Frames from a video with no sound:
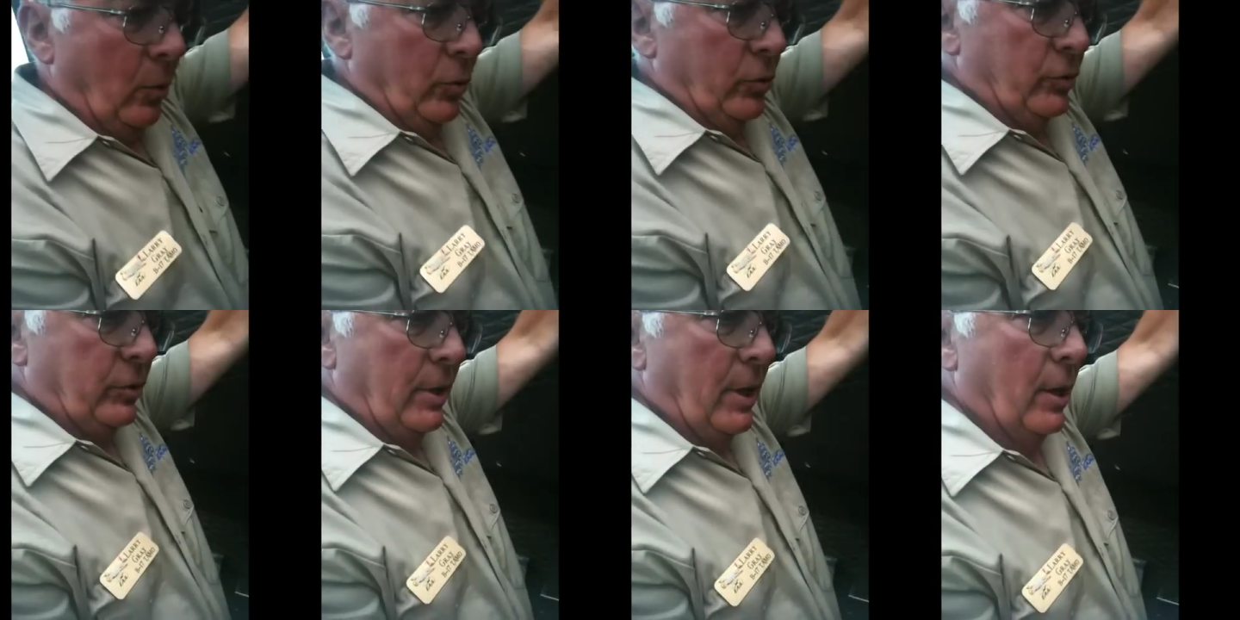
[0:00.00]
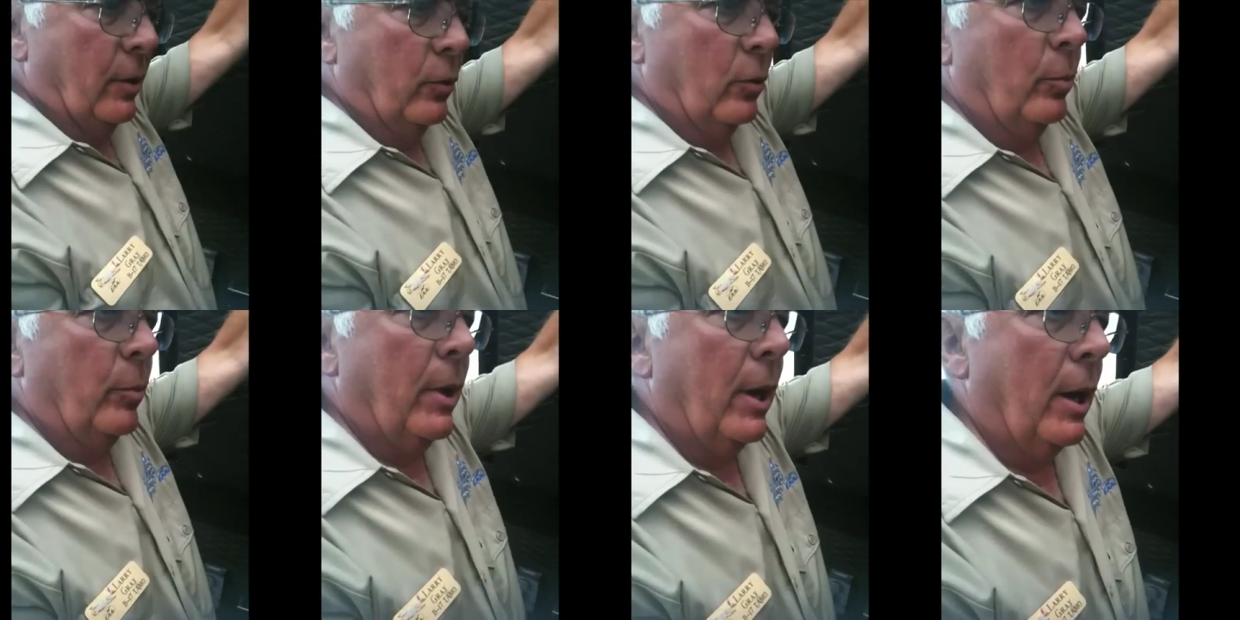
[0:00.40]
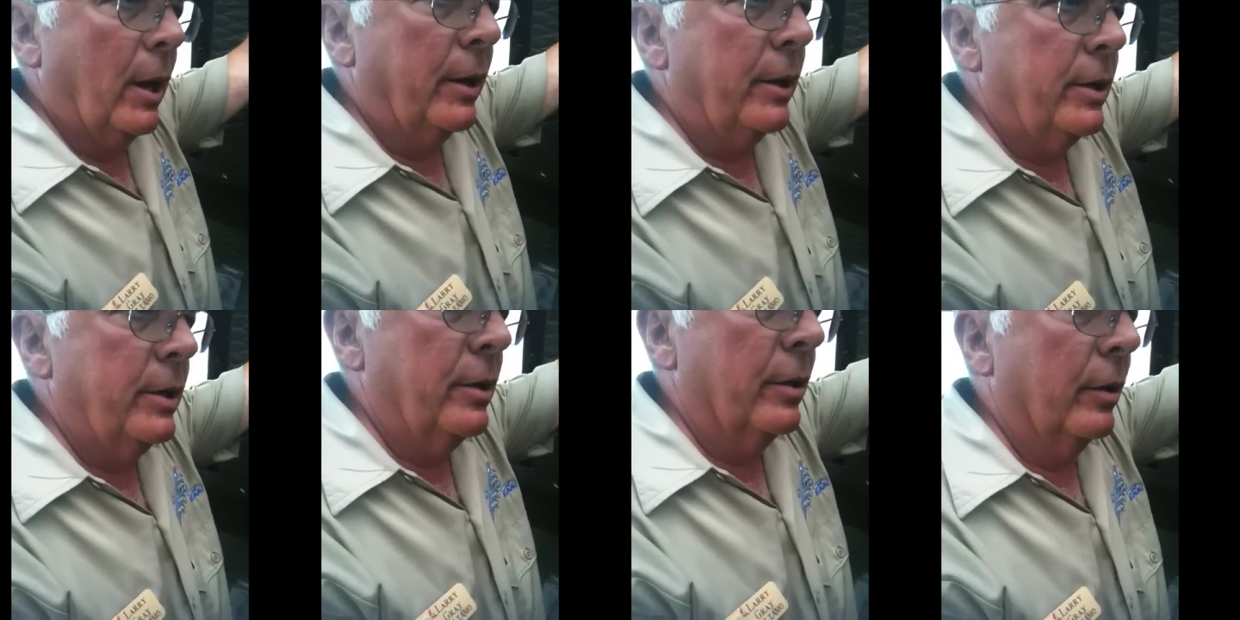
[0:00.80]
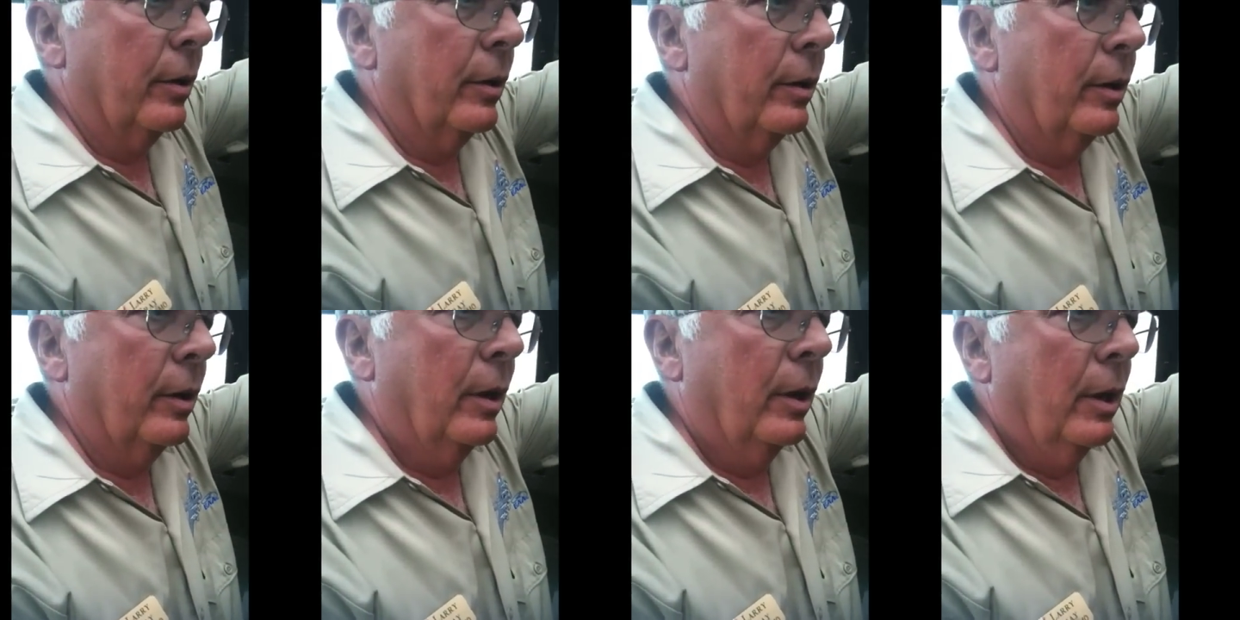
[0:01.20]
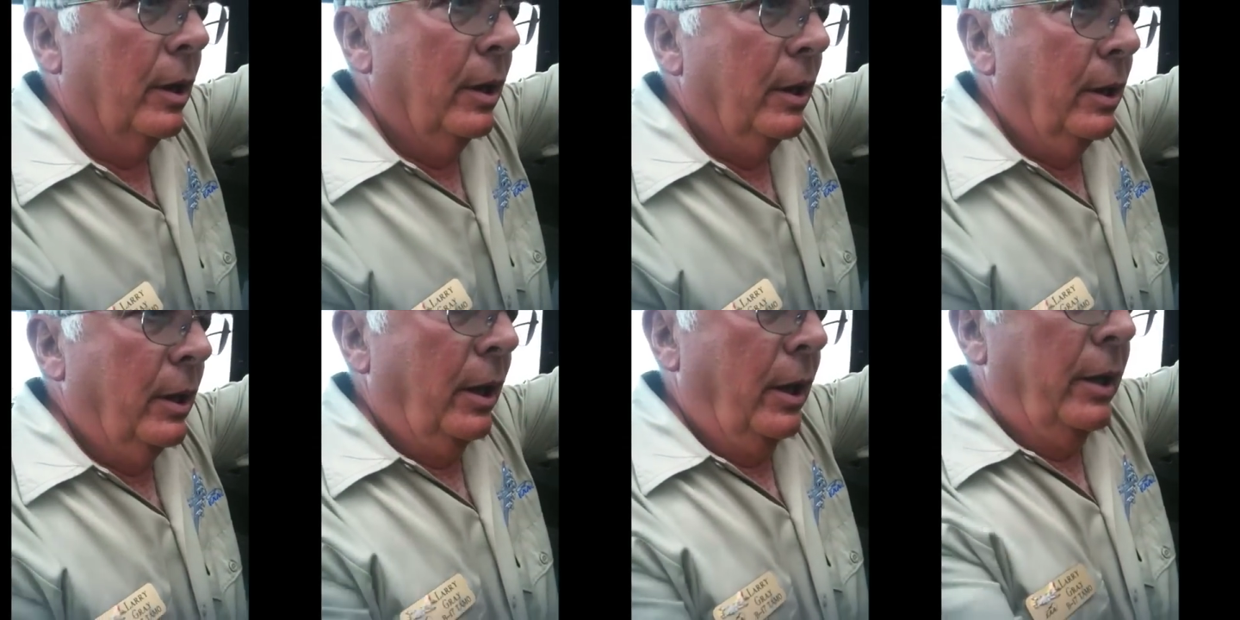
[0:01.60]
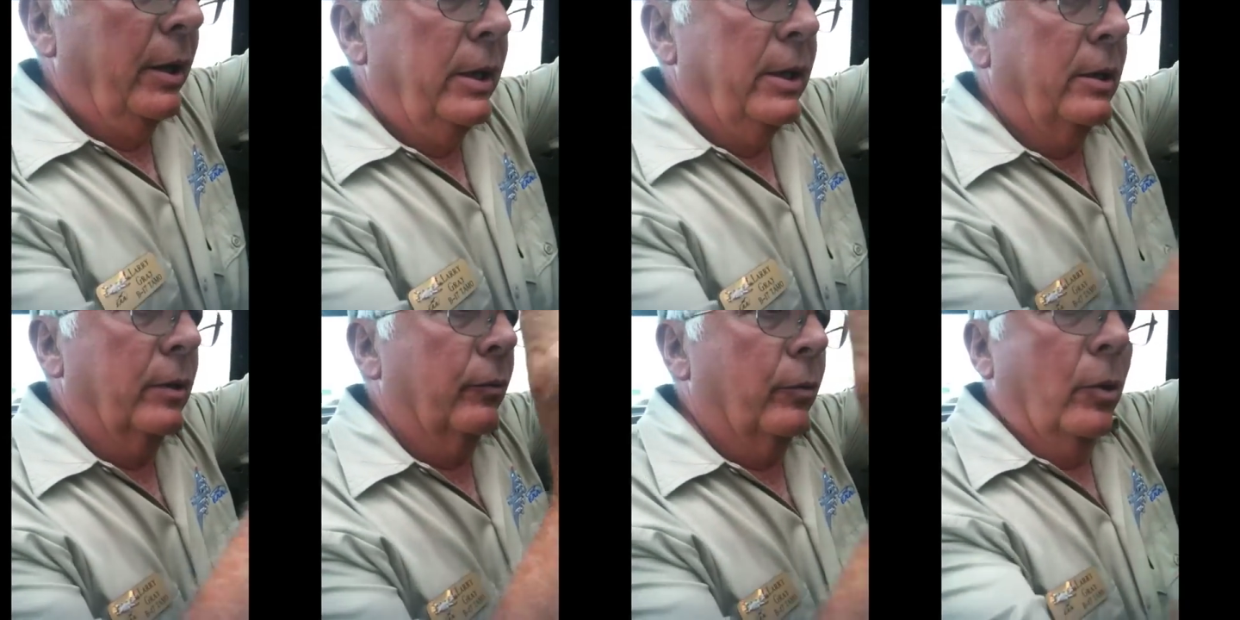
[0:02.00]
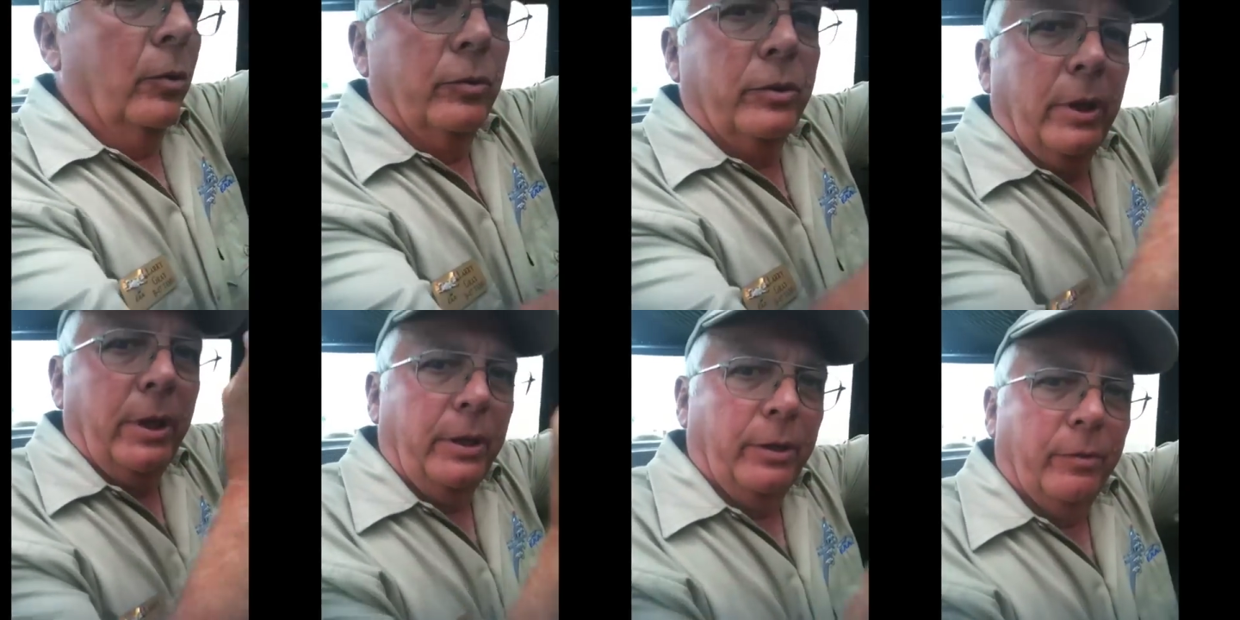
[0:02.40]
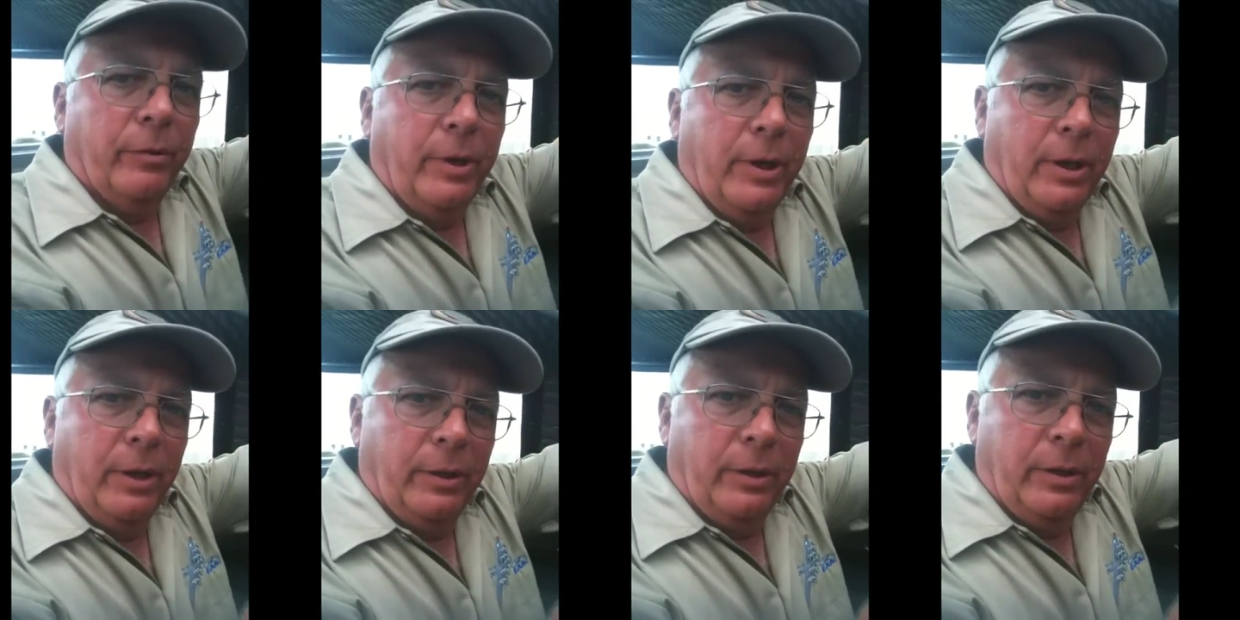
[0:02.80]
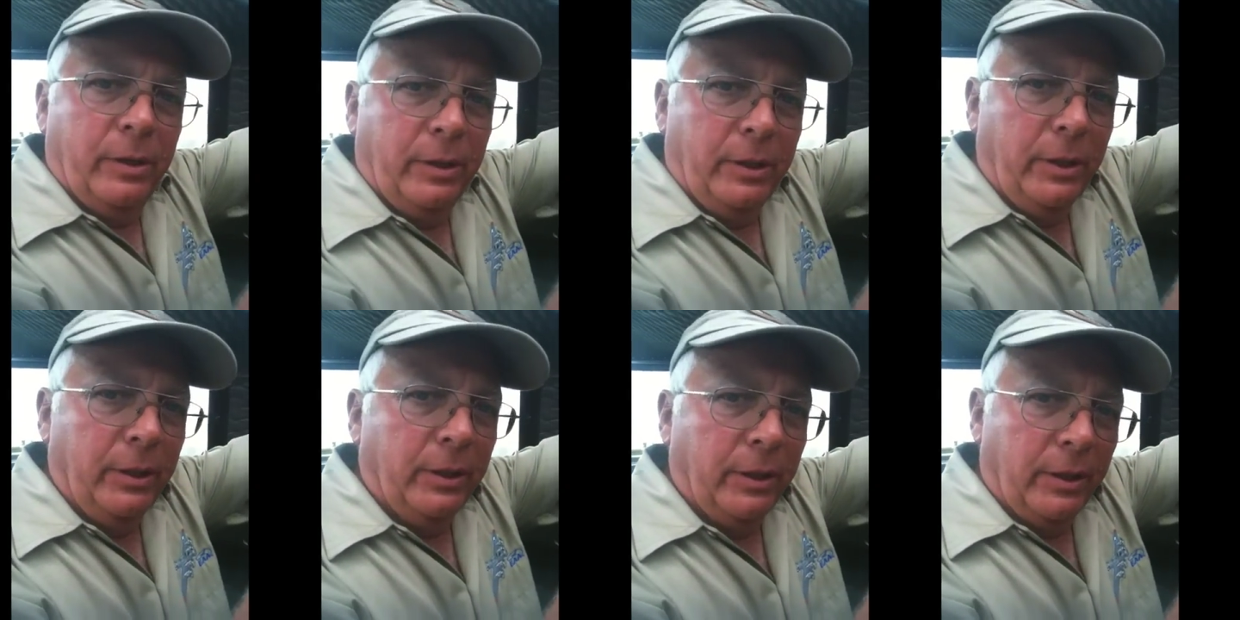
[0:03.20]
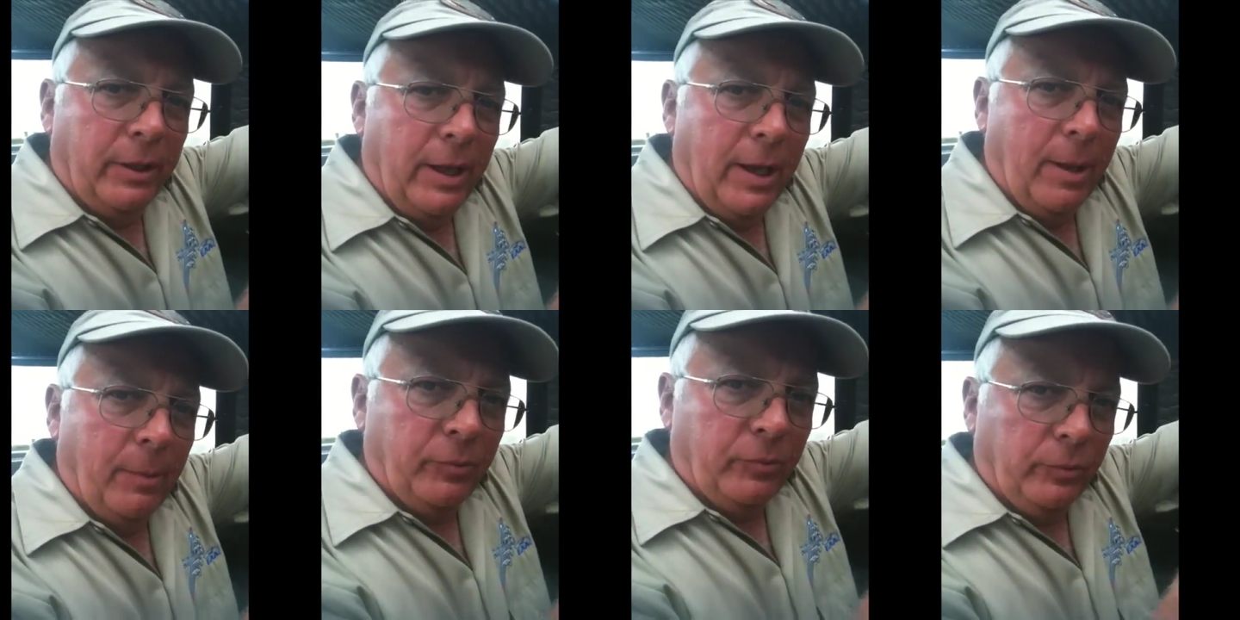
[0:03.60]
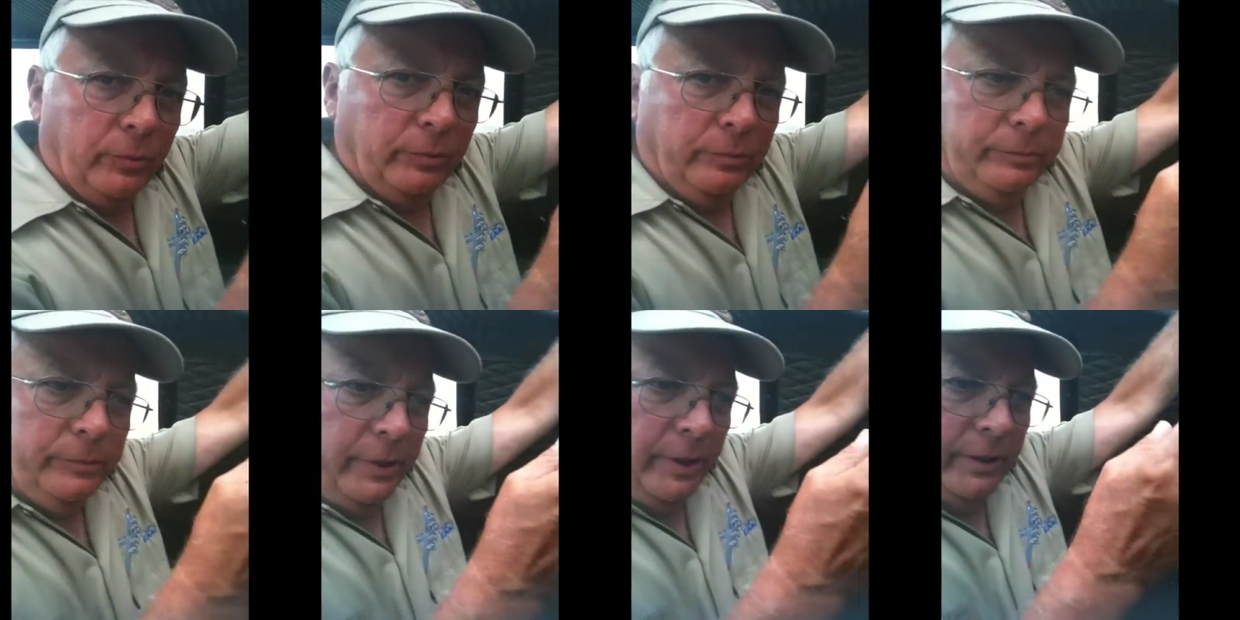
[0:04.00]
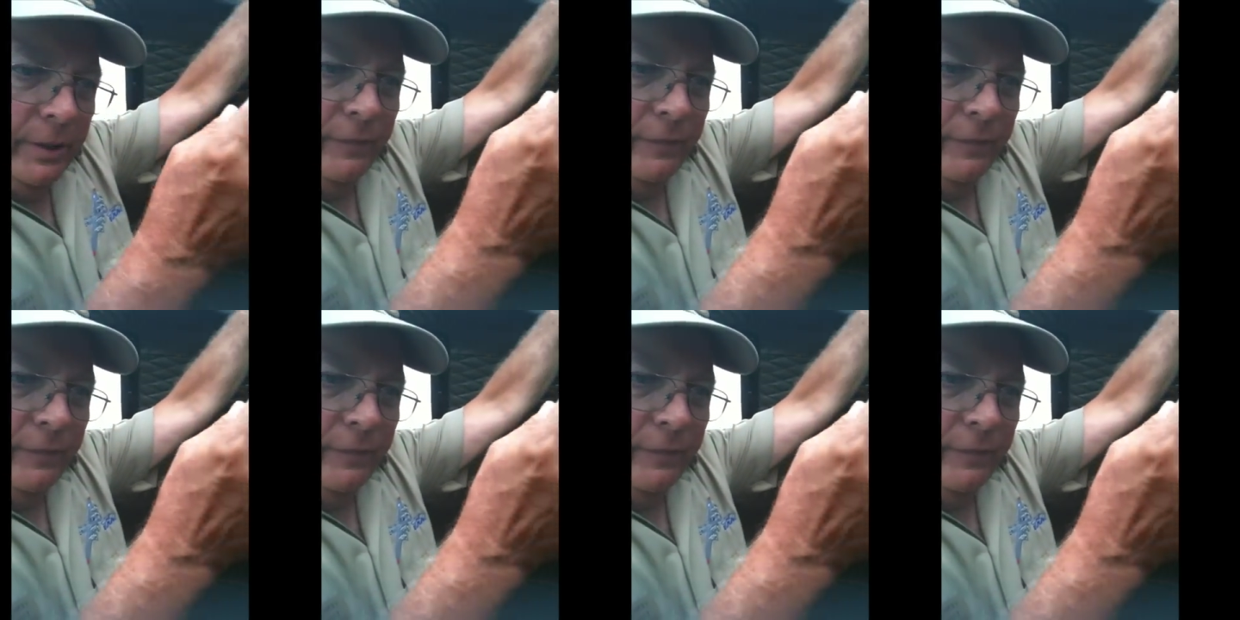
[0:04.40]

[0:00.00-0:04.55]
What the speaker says: was down to about here, and he could rotate around in the capsule, and